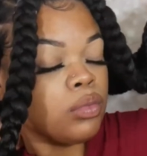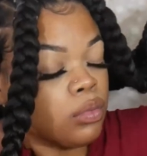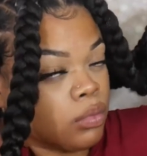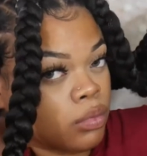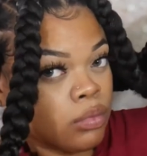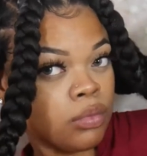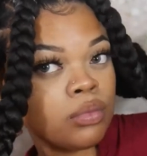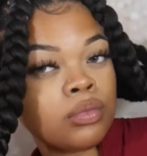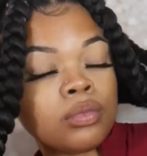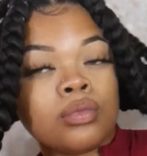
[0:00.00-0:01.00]

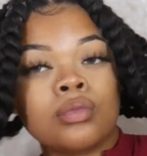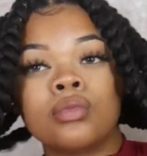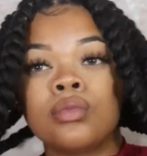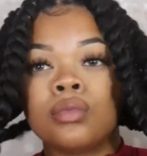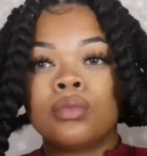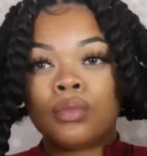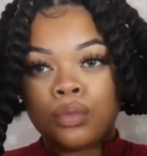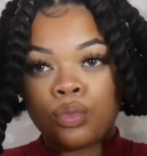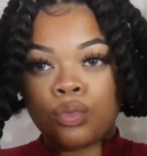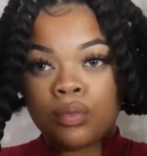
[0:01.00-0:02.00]

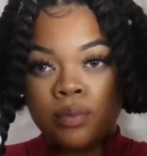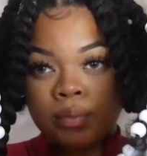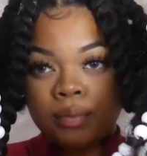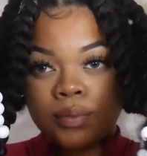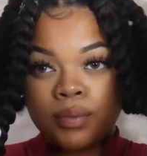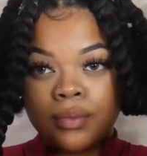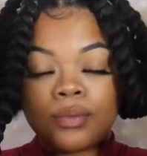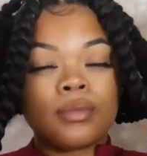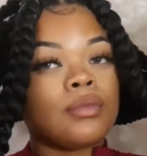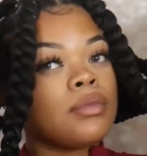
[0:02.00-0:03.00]

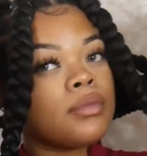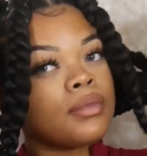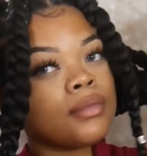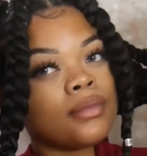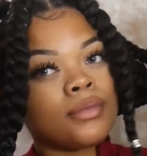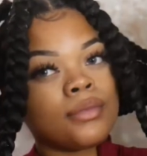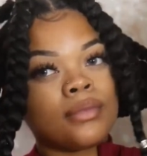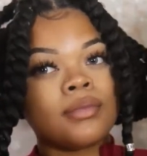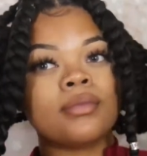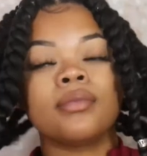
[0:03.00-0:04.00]

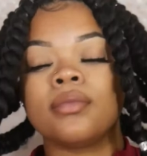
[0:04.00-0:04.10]
(silence)